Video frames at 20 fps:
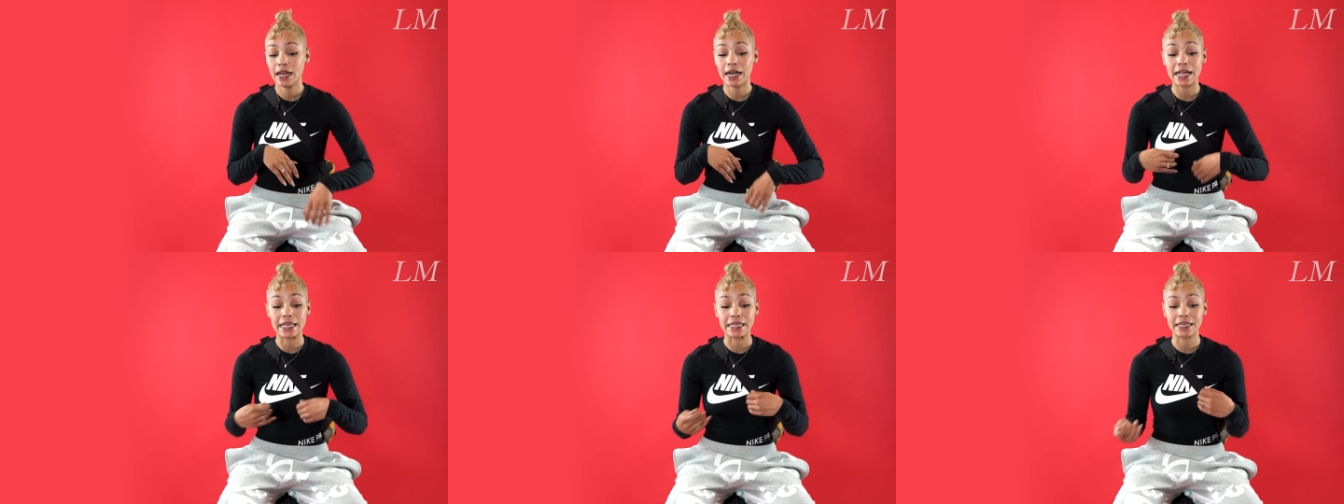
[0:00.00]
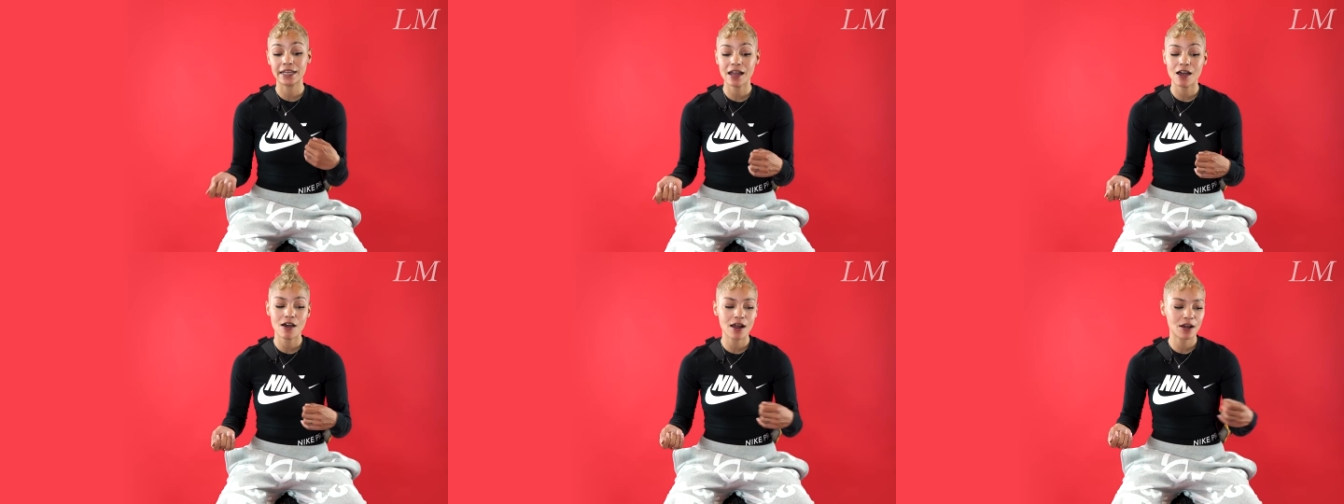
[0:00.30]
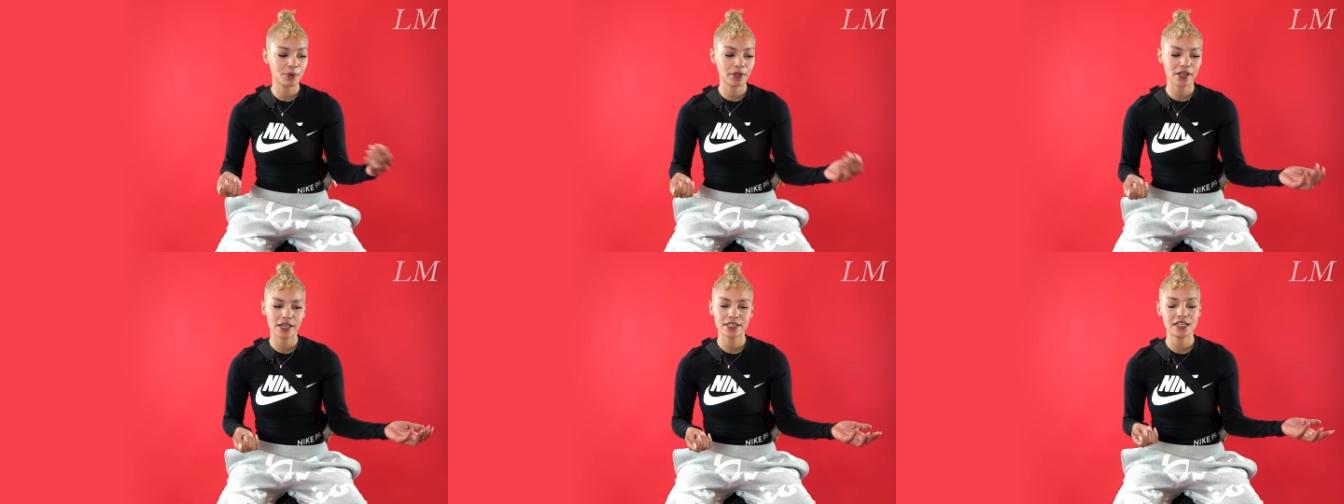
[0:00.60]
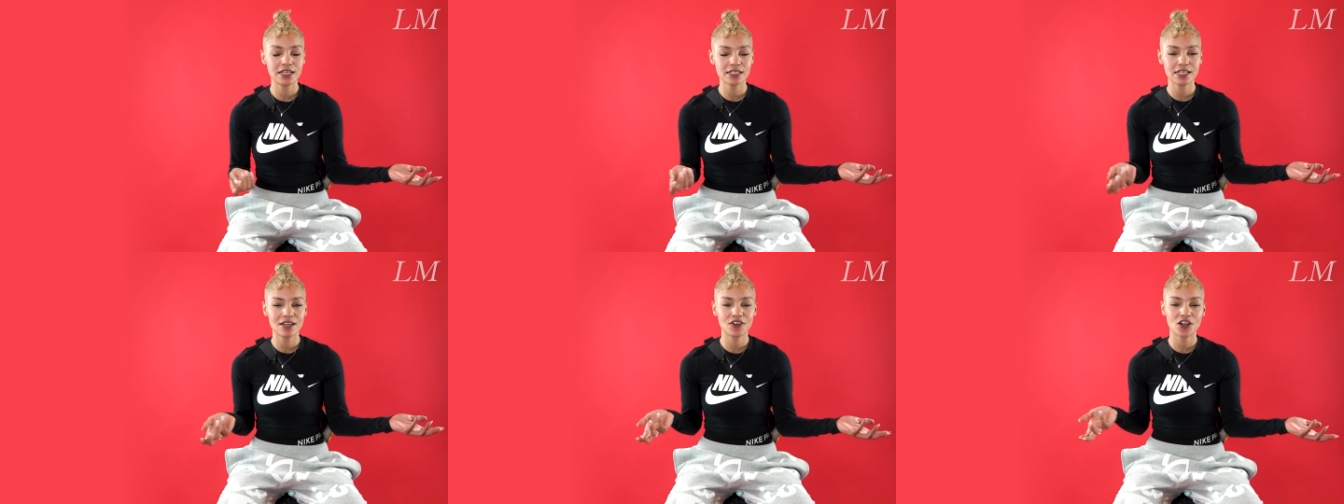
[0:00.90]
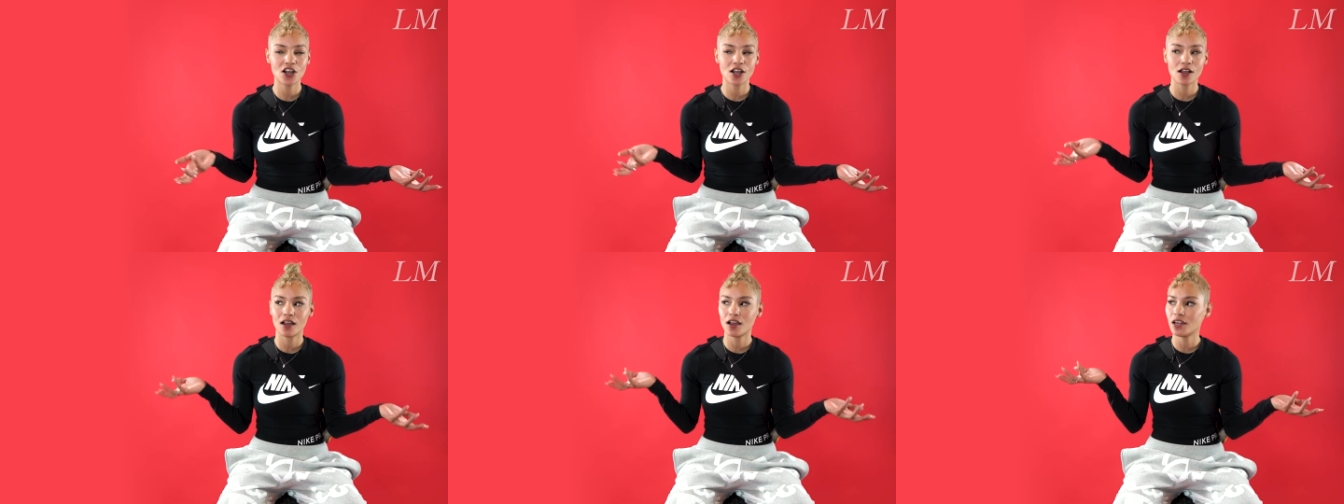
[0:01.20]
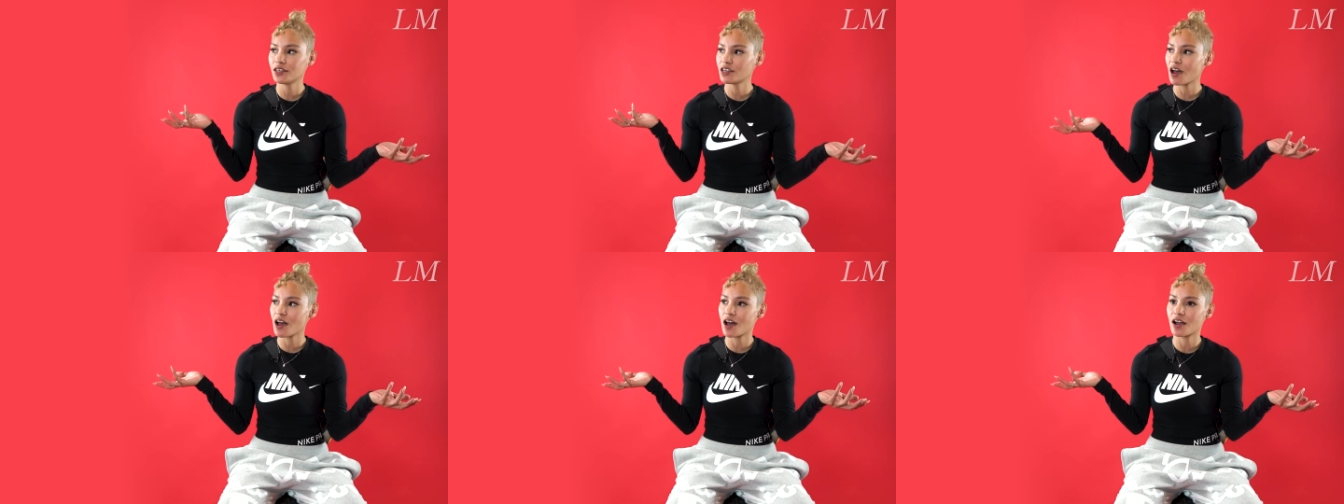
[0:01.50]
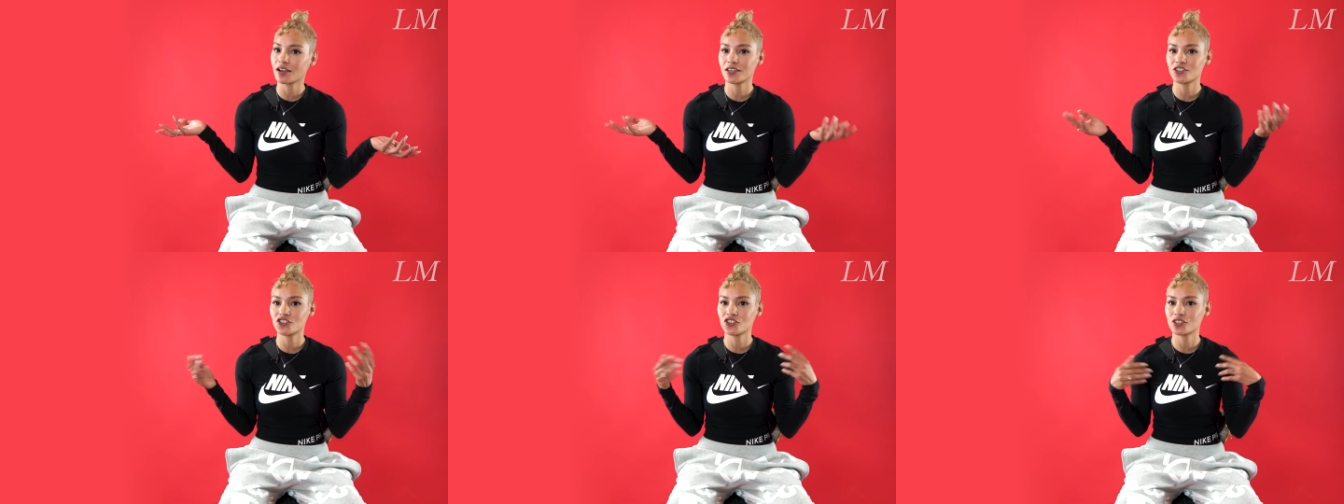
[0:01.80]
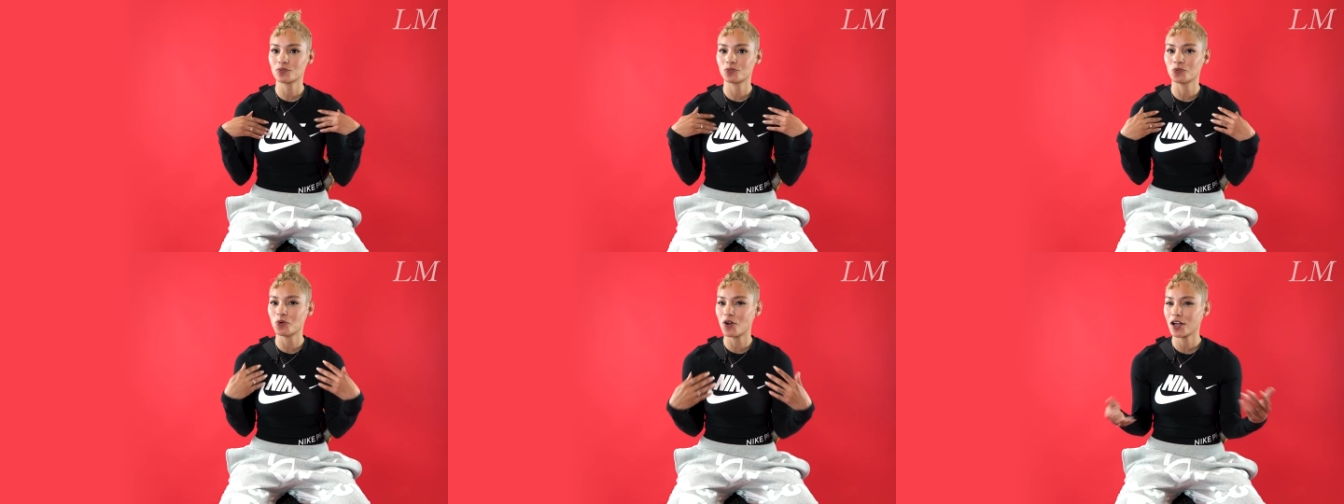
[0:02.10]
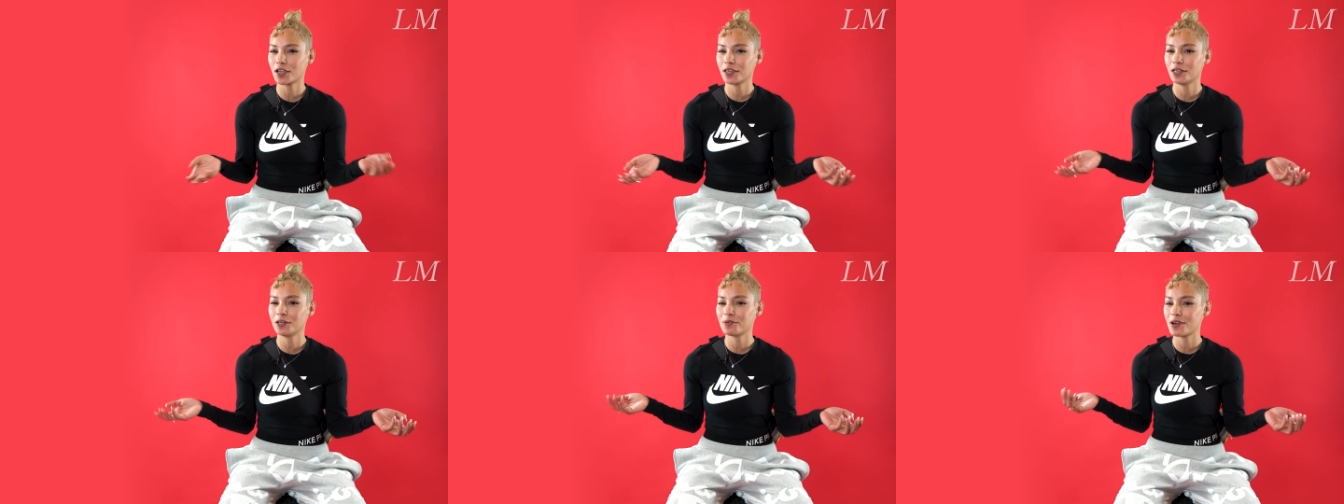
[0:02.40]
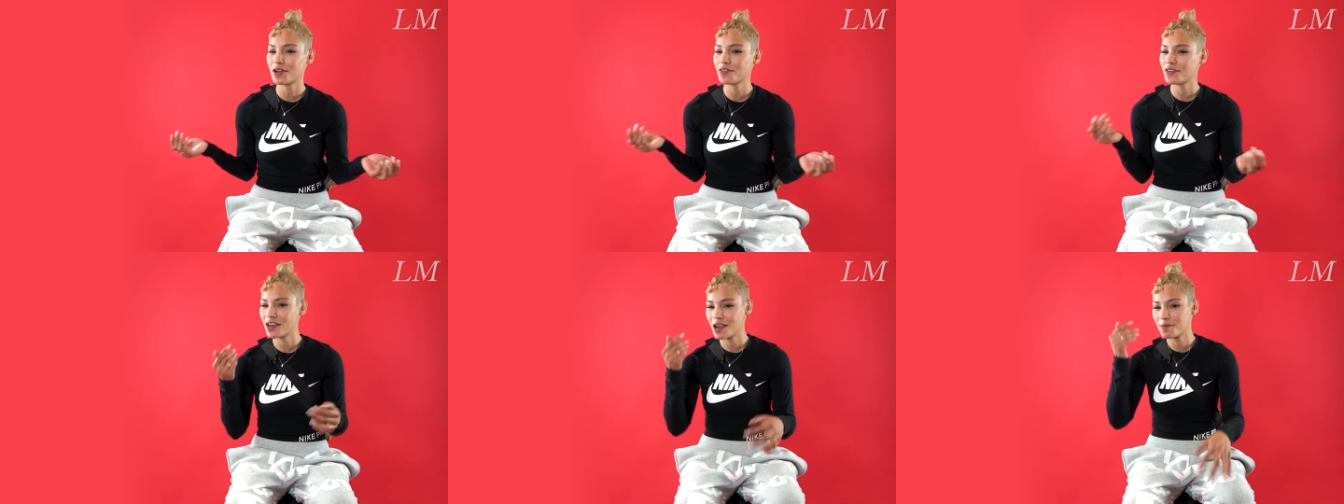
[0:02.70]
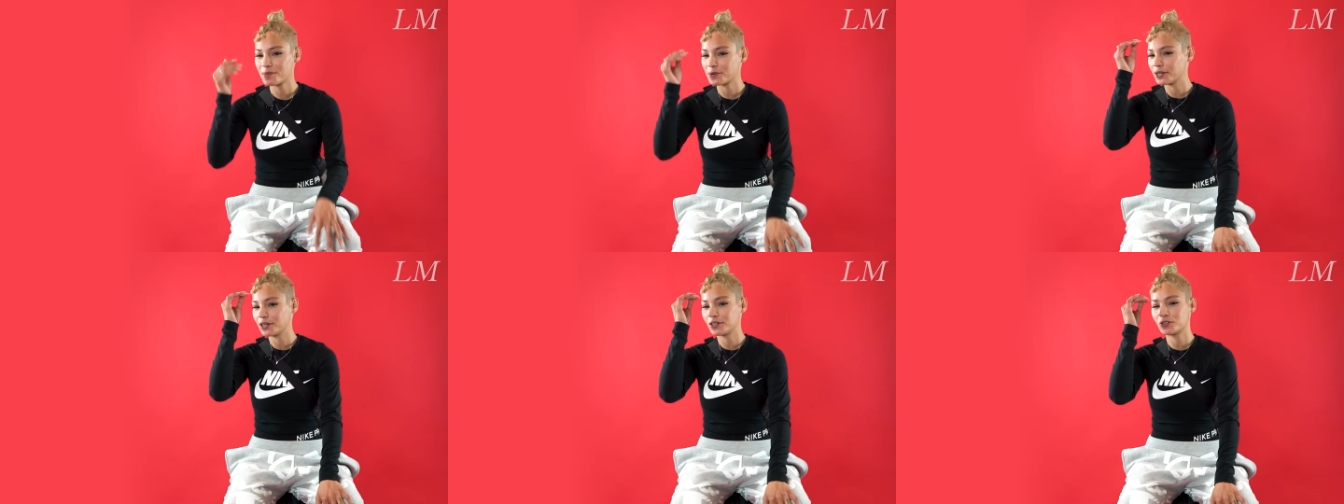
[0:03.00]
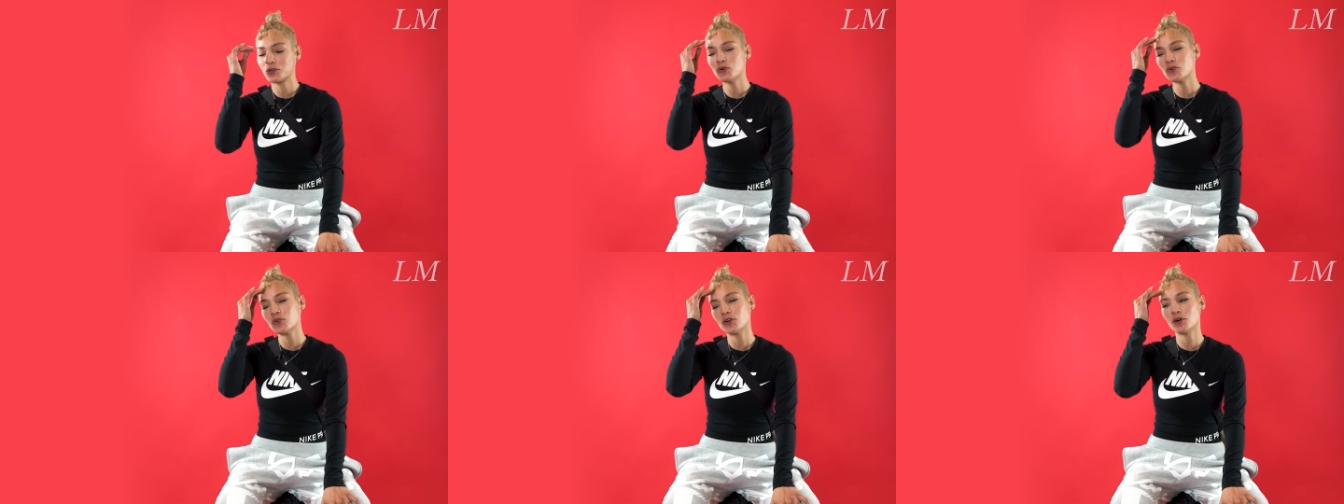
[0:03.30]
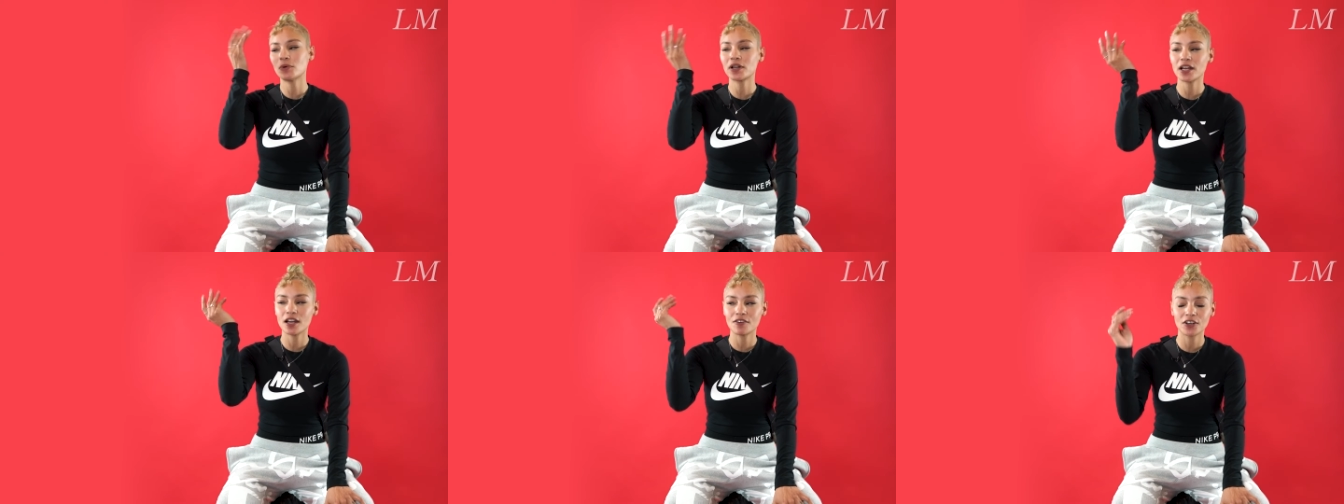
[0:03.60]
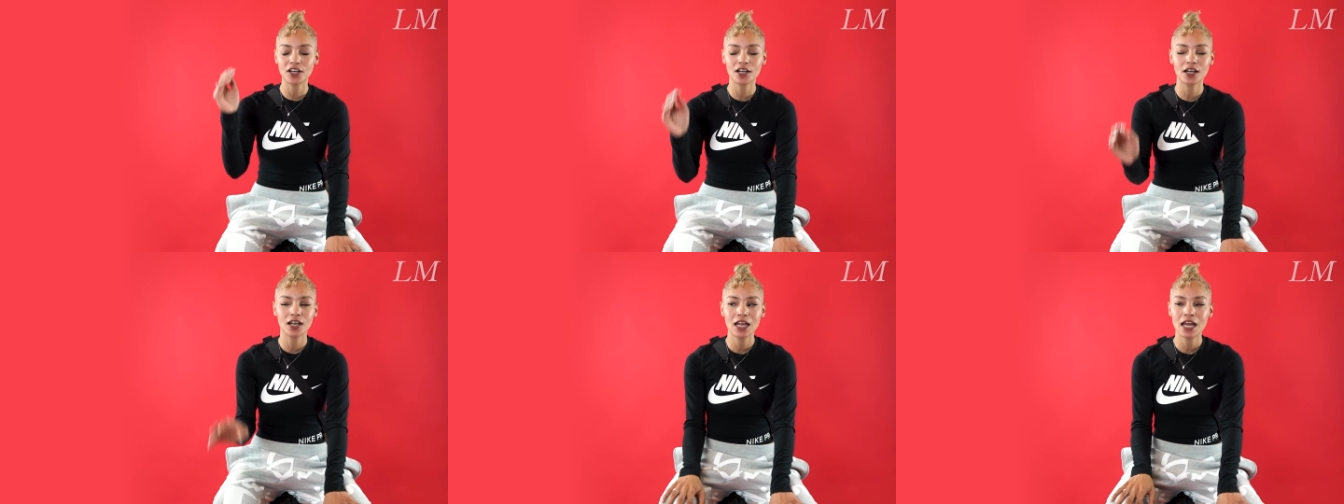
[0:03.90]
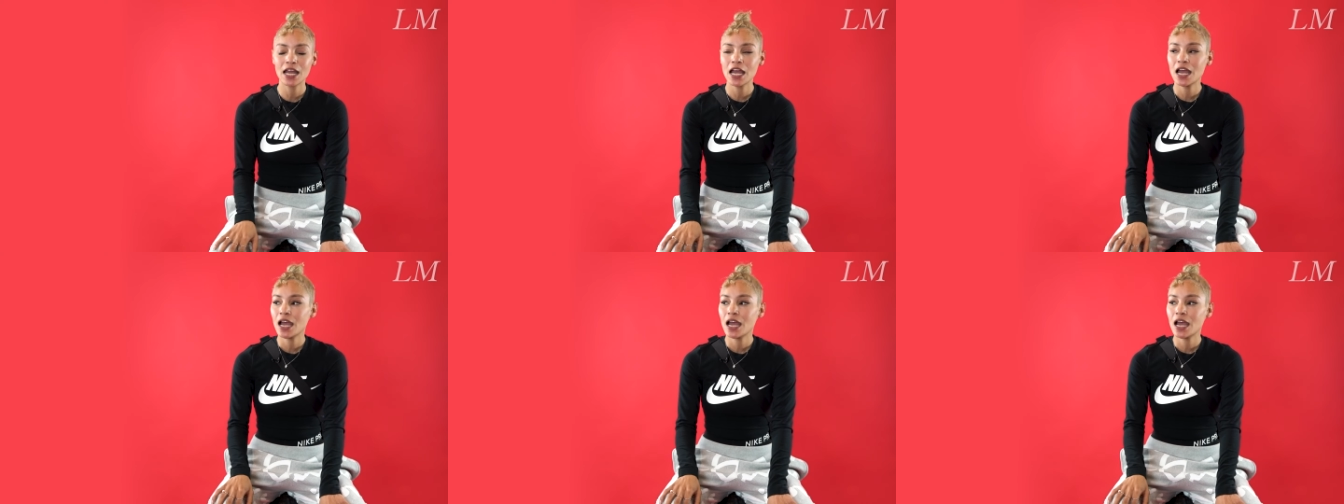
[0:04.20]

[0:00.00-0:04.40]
and I get out, I realize he doesn't have a, a dog. He's just walking around the neighborhood. Cool, whatever.